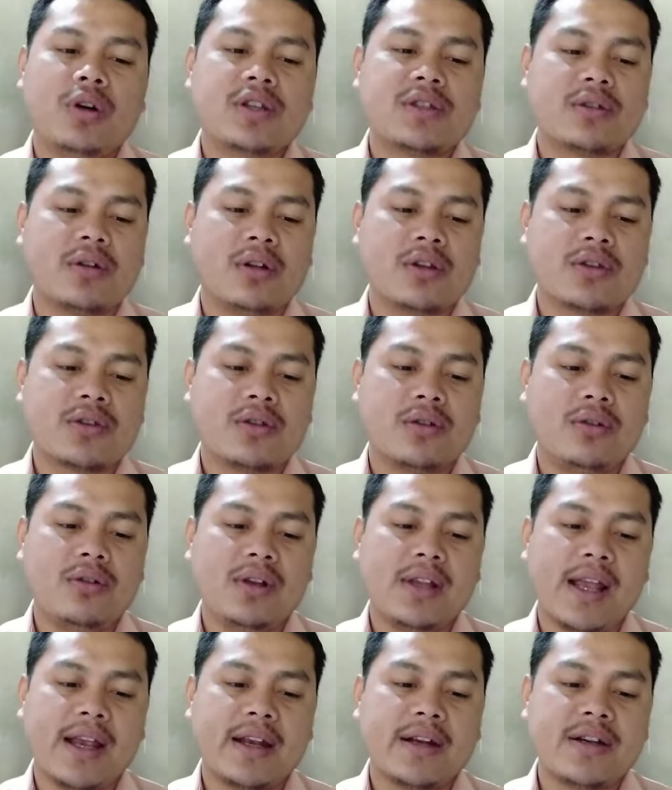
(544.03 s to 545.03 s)
words
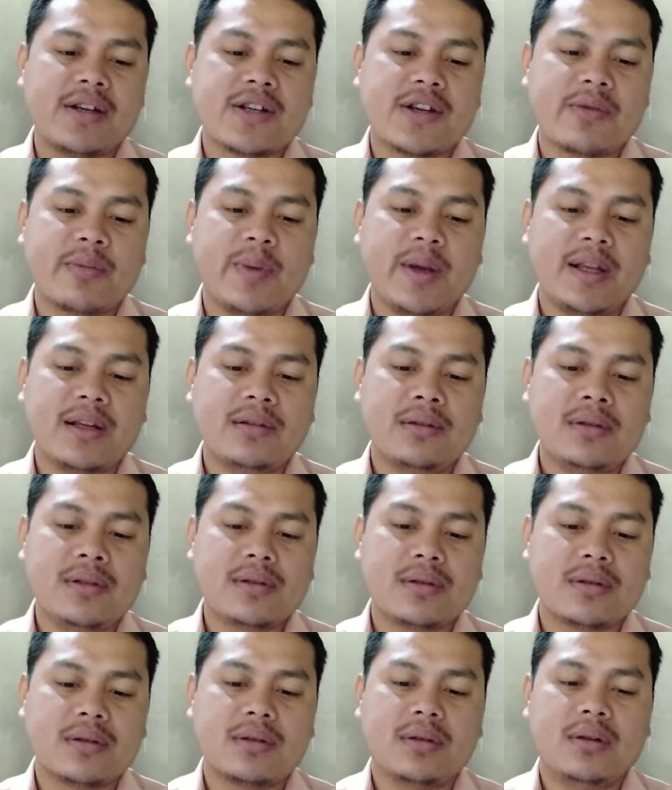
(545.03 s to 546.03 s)
also, like determiners,
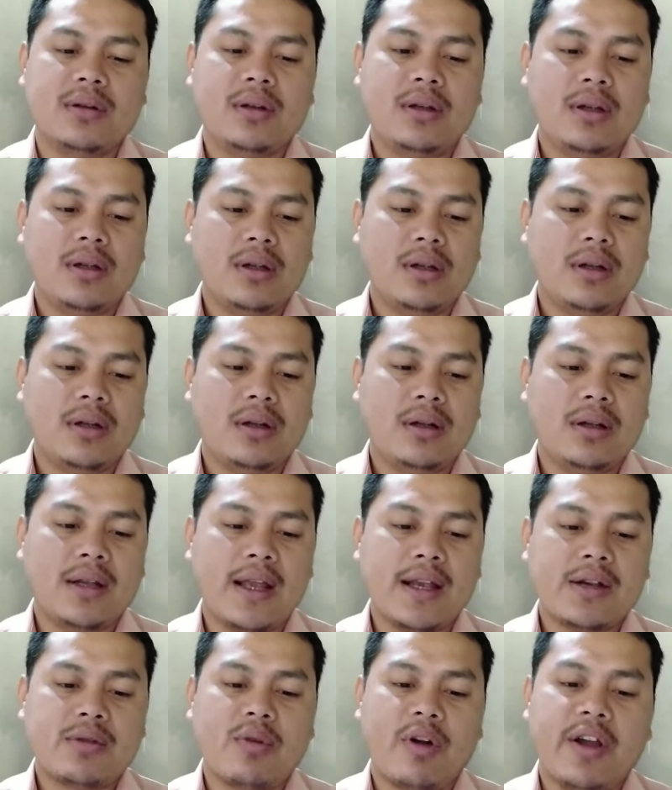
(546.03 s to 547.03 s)

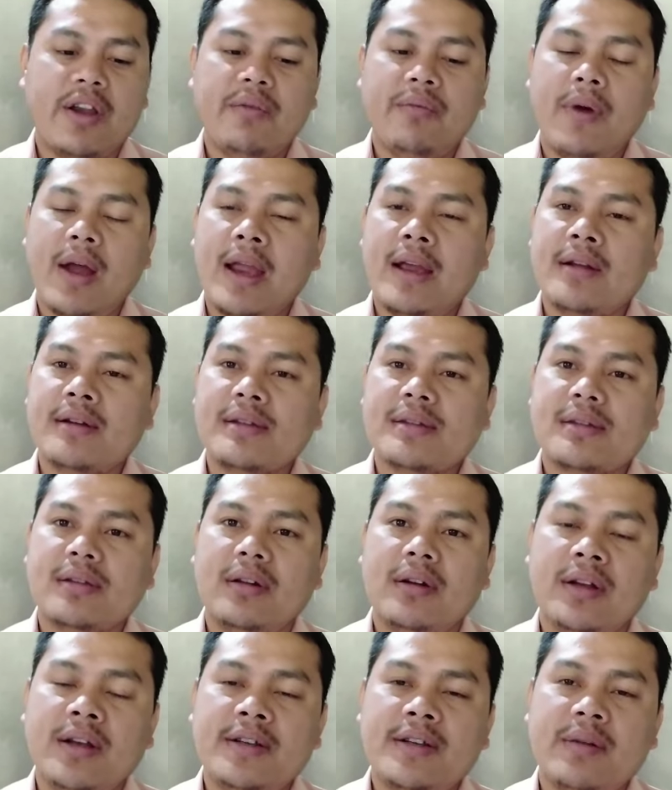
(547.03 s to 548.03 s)
like quantifiers.
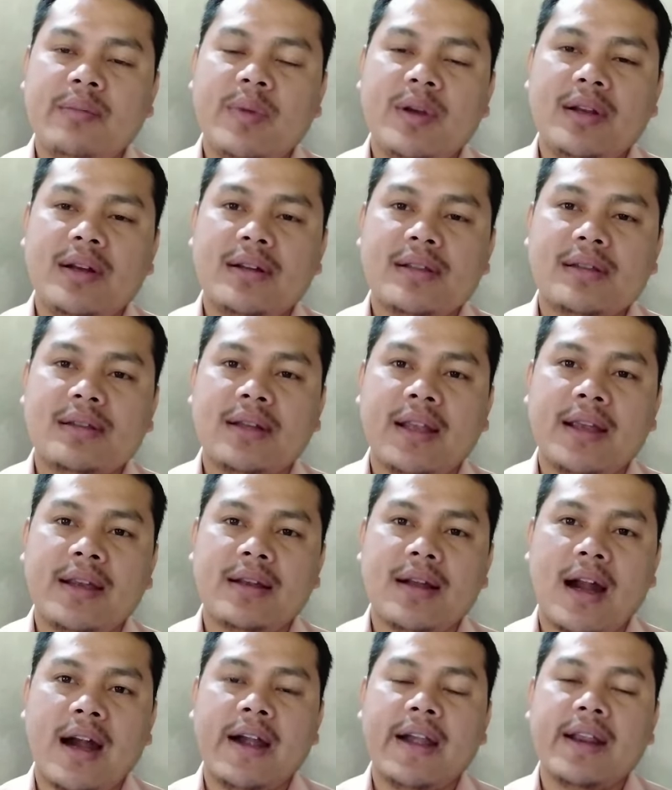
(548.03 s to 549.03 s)
Determiners like
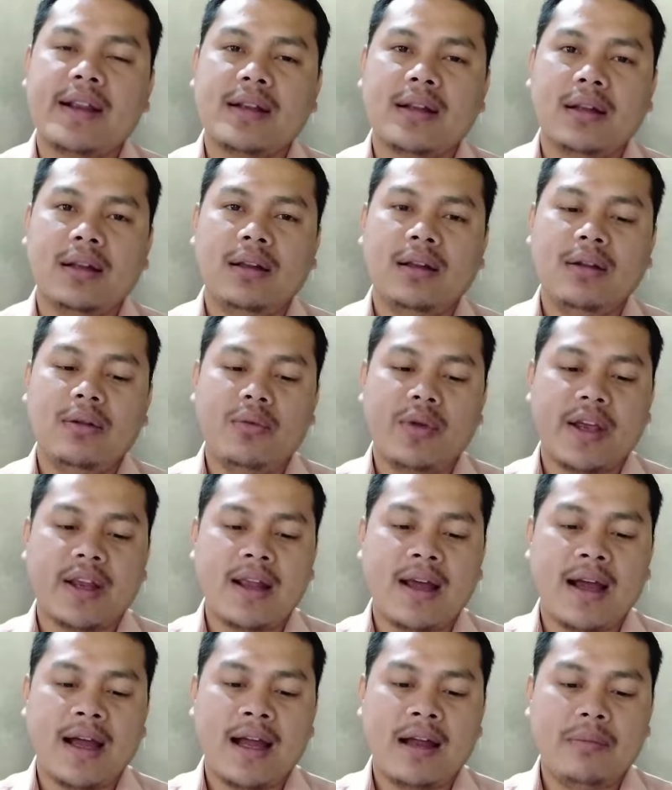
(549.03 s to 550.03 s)
article, we
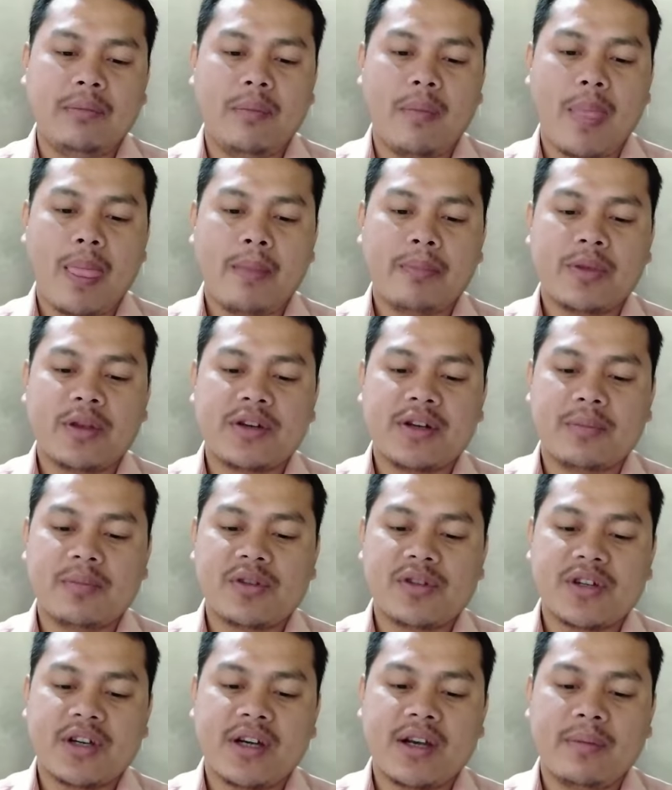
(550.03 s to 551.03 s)
can have
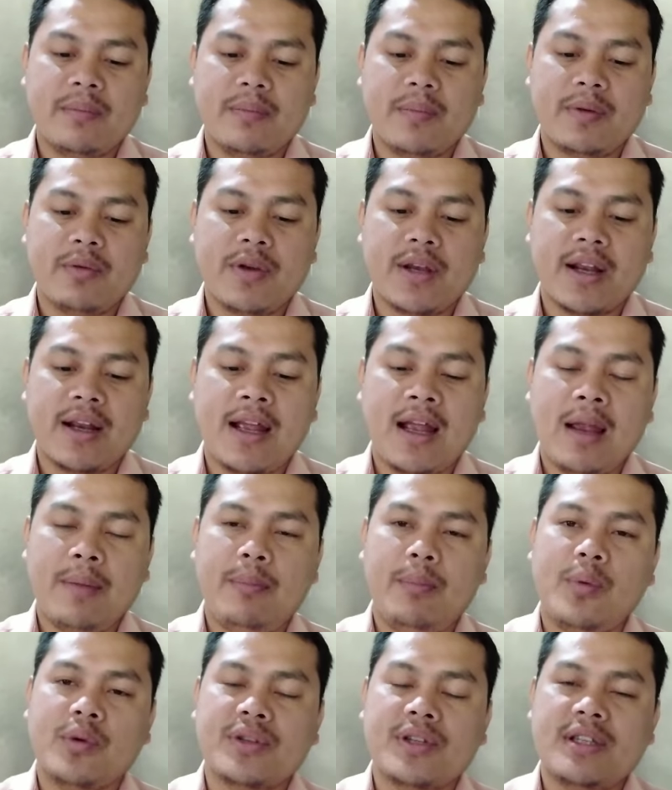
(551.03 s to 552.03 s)
demonstrative, we can
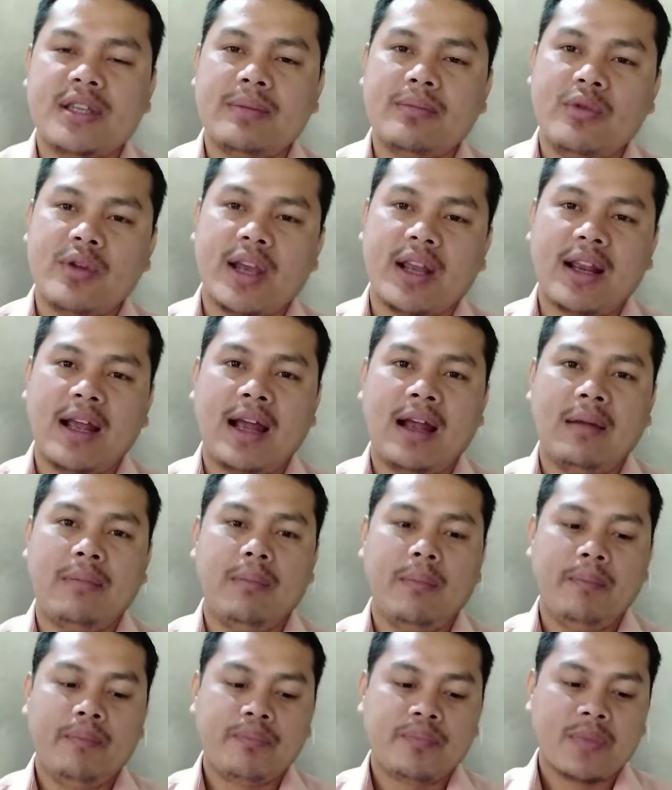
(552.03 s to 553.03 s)
have possessive, we can
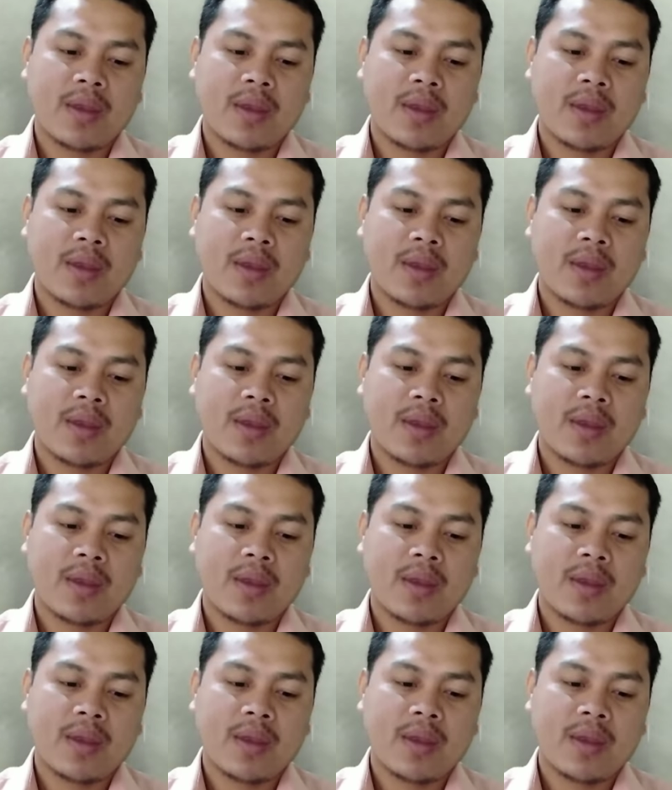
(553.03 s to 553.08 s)
have,